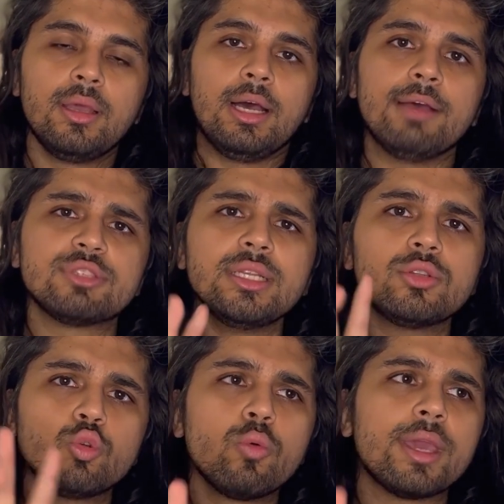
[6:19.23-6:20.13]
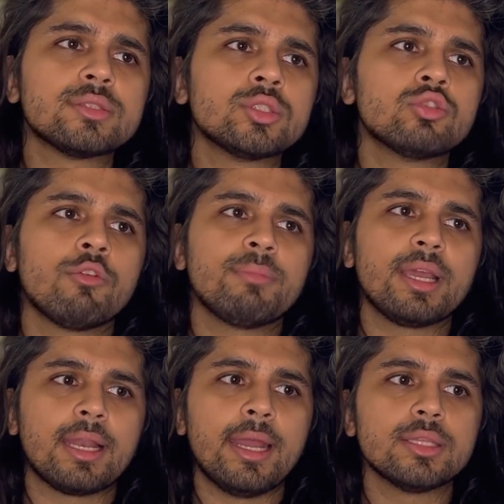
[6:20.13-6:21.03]
I've seen 2 cases of my
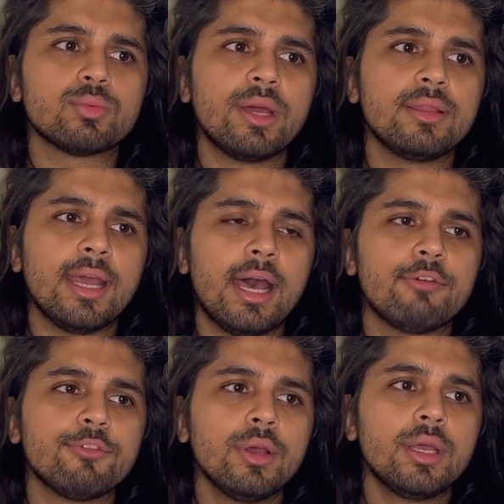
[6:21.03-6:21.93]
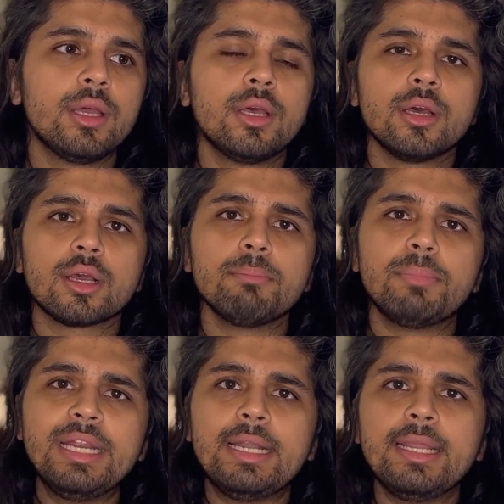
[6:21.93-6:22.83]
clients where they have
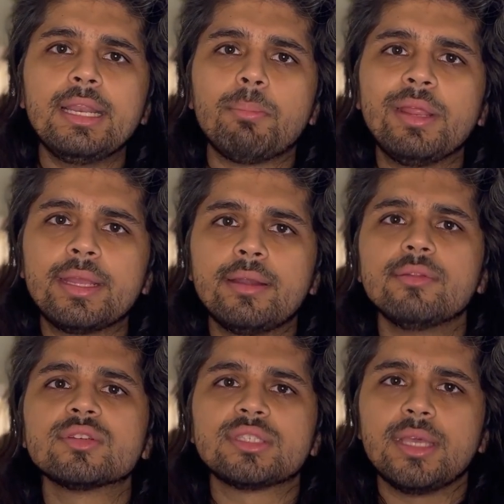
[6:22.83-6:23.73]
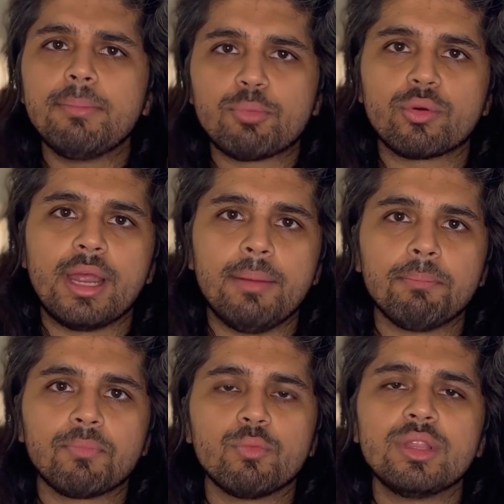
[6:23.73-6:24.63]
completely replicated the same program
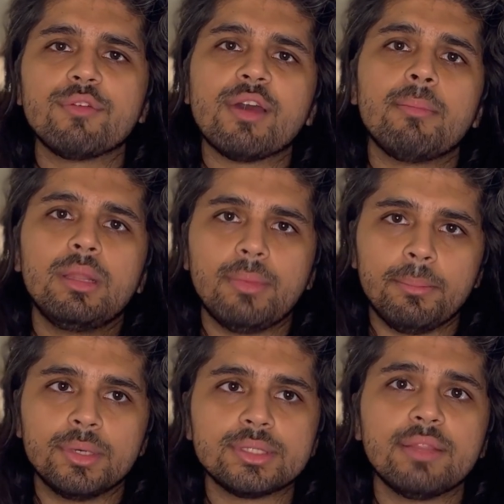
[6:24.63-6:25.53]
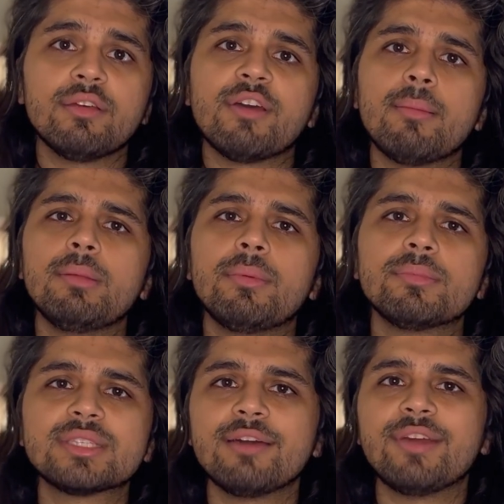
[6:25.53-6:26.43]
with their family members, and their family
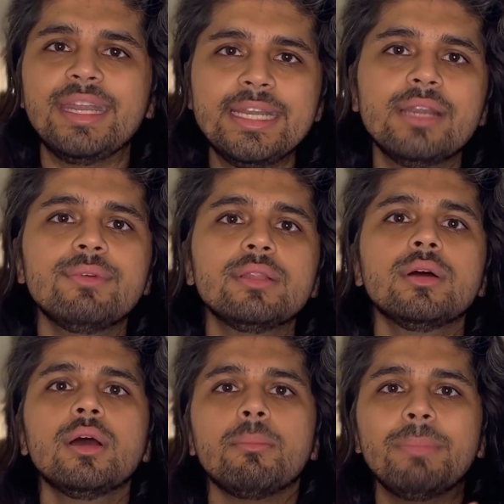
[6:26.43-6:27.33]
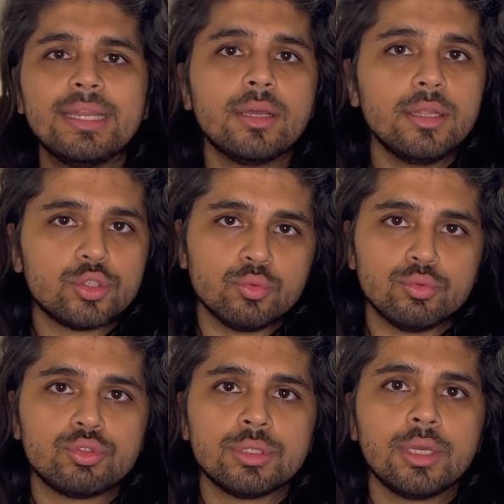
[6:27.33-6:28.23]
members have ended with medical
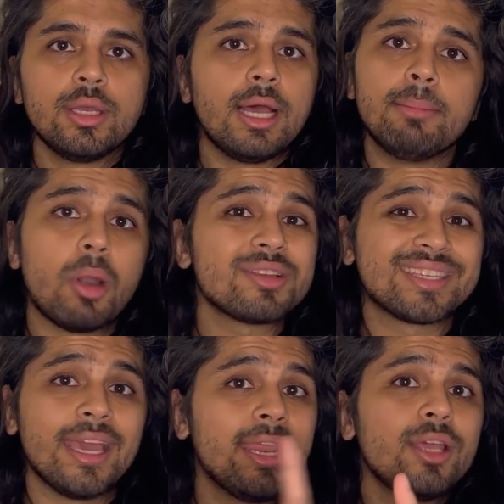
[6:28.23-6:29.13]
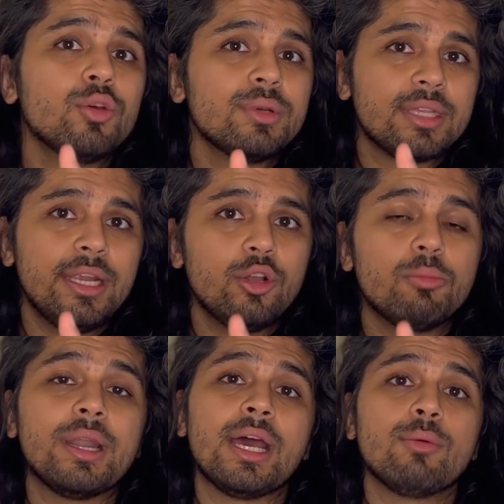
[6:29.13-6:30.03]
issues. I'm not scaring you with keto,
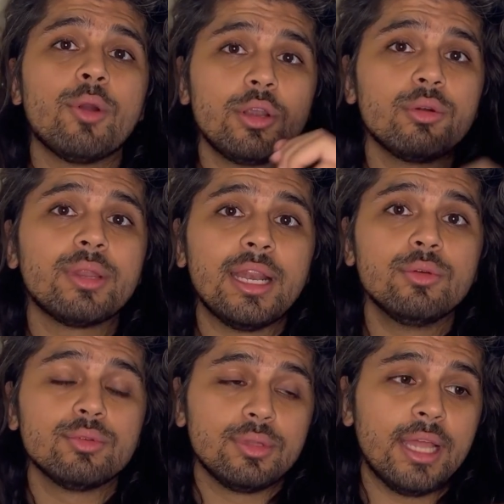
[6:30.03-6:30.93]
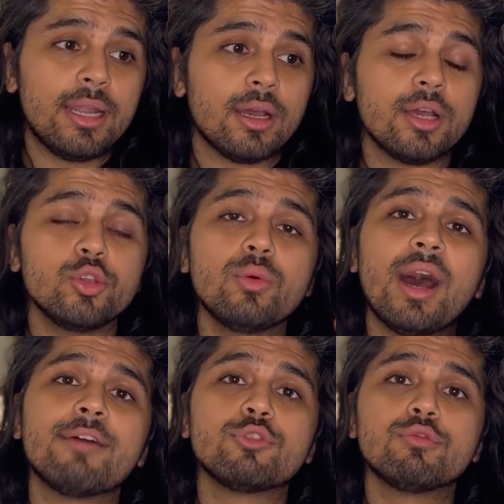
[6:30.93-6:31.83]
but I want you to tell you that you
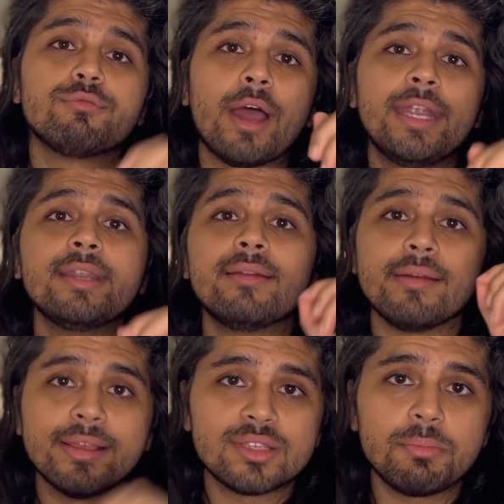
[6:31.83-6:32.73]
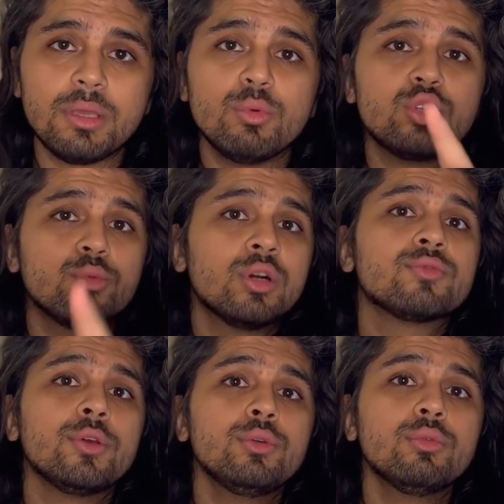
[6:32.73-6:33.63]
have to find a recipe which works
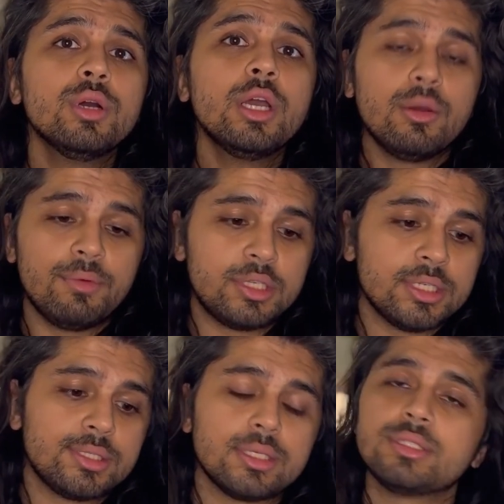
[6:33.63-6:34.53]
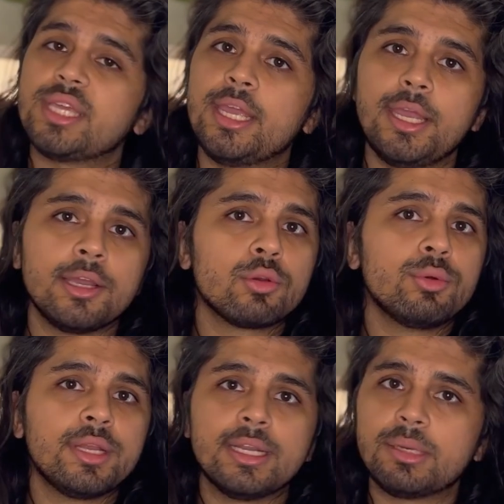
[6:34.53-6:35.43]
for you, which is, say,
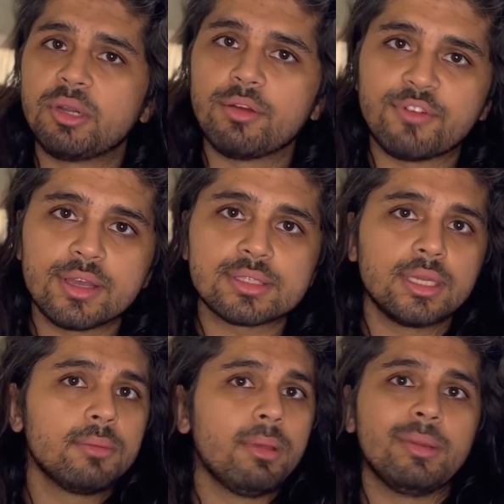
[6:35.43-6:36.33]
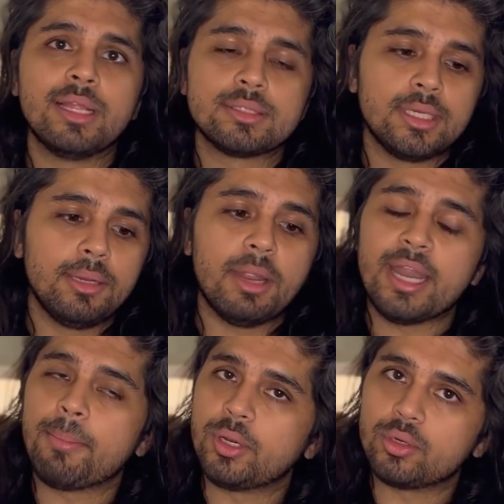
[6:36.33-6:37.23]
including intermittent fasting, maybe let's say
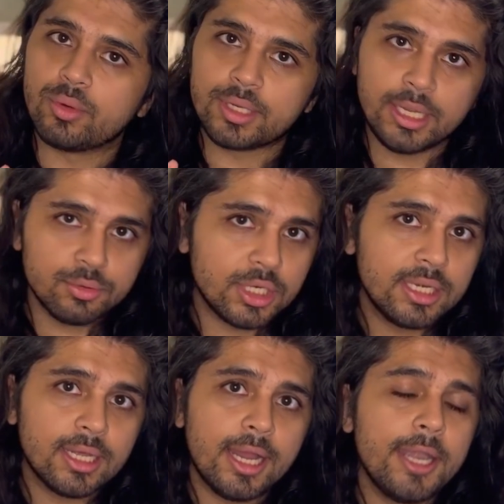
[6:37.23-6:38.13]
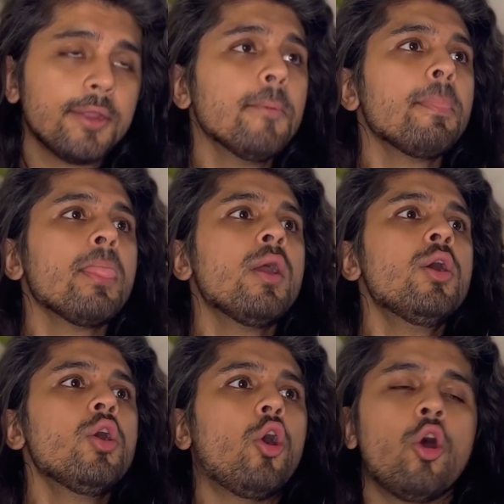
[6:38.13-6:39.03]
adapting to a ketogenic diet,
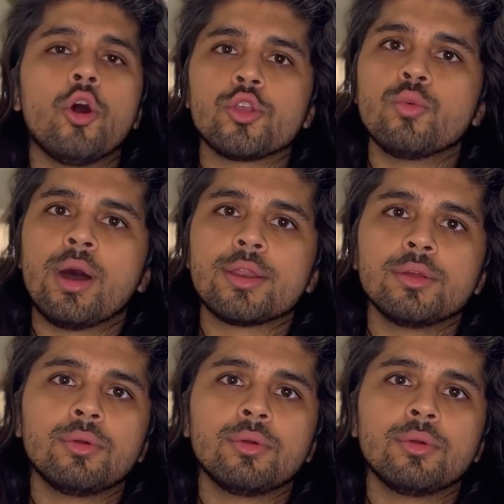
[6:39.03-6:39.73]
or you are,